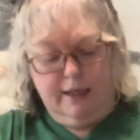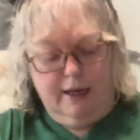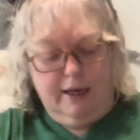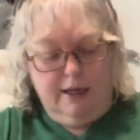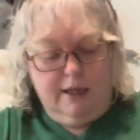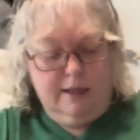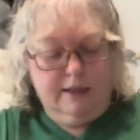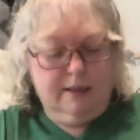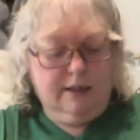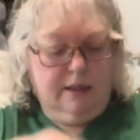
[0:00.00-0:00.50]

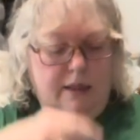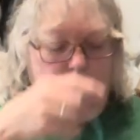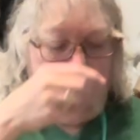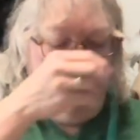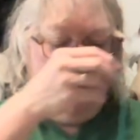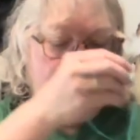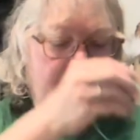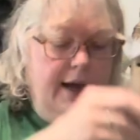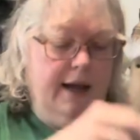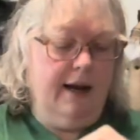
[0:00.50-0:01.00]
hits.
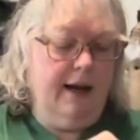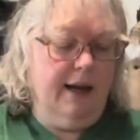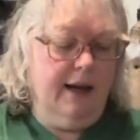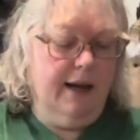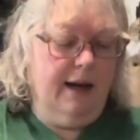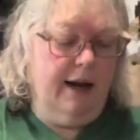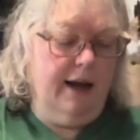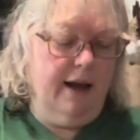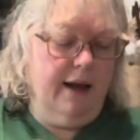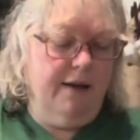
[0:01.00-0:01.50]
And I
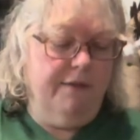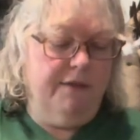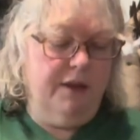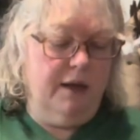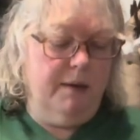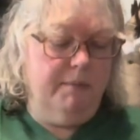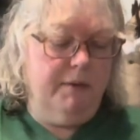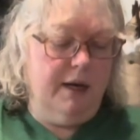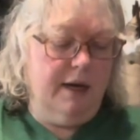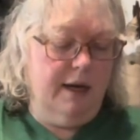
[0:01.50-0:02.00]
can have
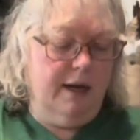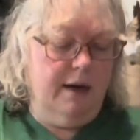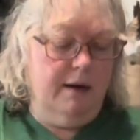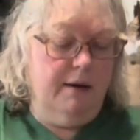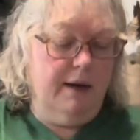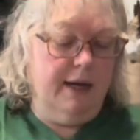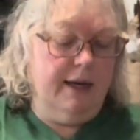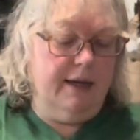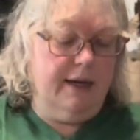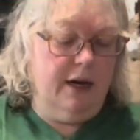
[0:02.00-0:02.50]
them
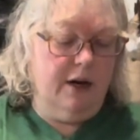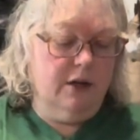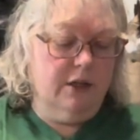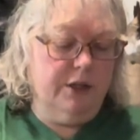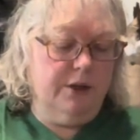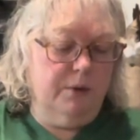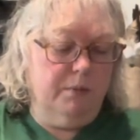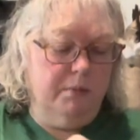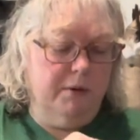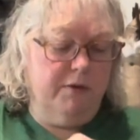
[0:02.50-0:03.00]
done a day or
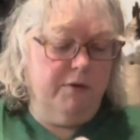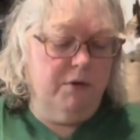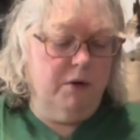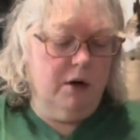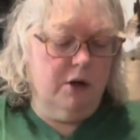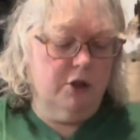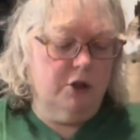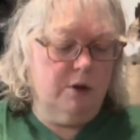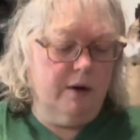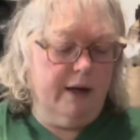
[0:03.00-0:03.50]
two
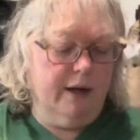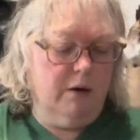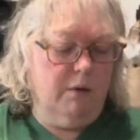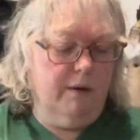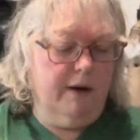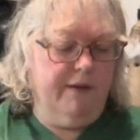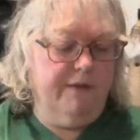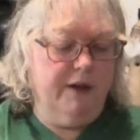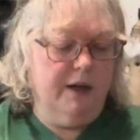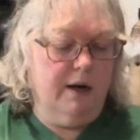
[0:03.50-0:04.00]
before so I can
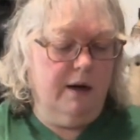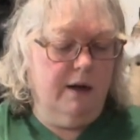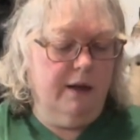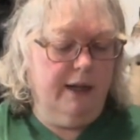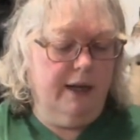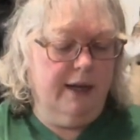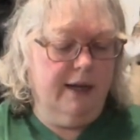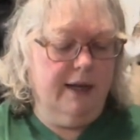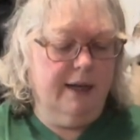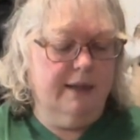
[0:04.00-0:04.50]
weave in all
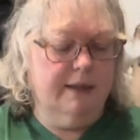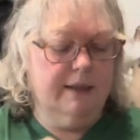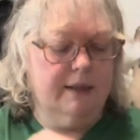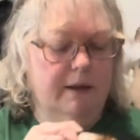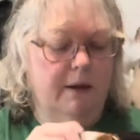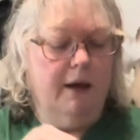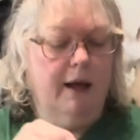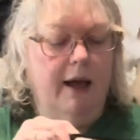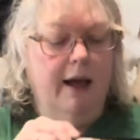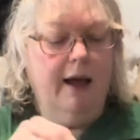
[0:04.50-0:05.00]
the ends.
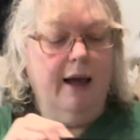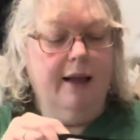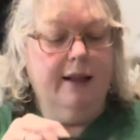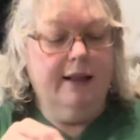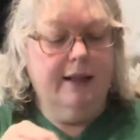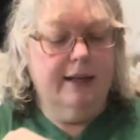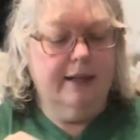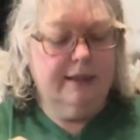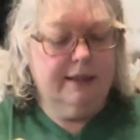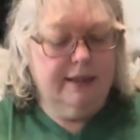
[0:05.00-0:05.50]

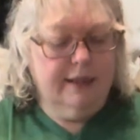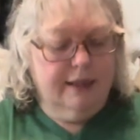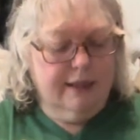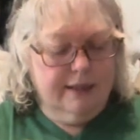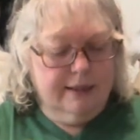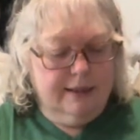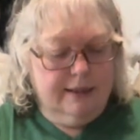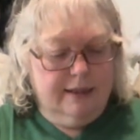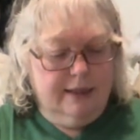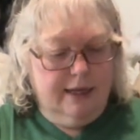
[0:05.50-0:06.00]
This
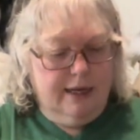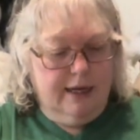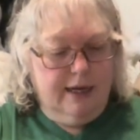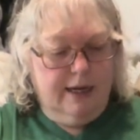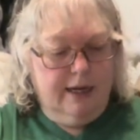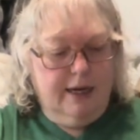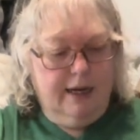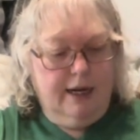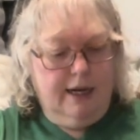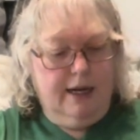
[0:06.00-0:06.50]
is
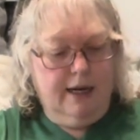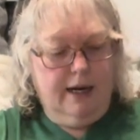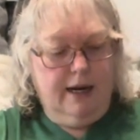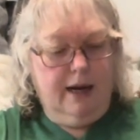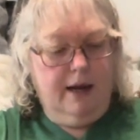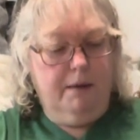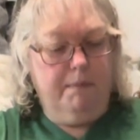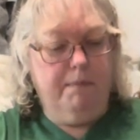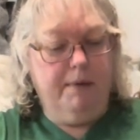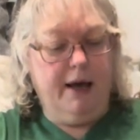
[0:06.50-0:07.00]
done in
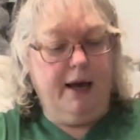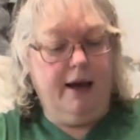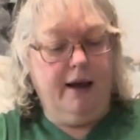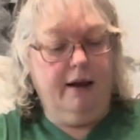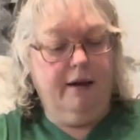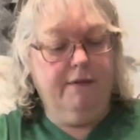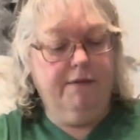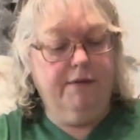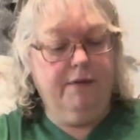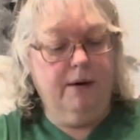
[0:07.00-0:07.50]
a
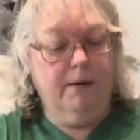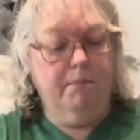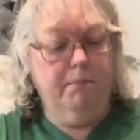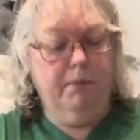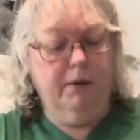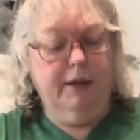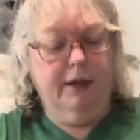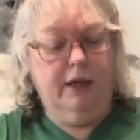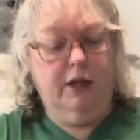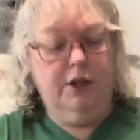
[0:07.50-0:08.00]
bag from
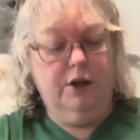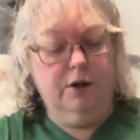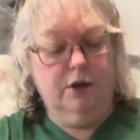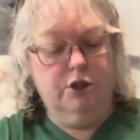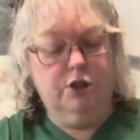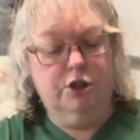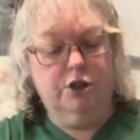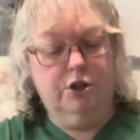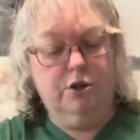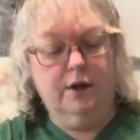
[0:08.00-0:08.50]
Bling Your
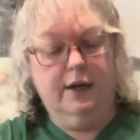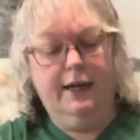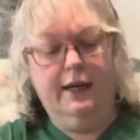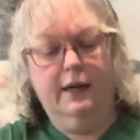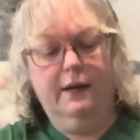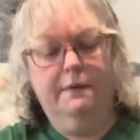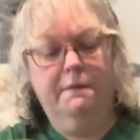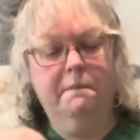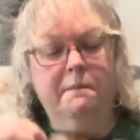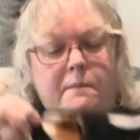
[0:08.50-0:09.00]

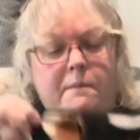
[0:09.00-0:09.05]
String.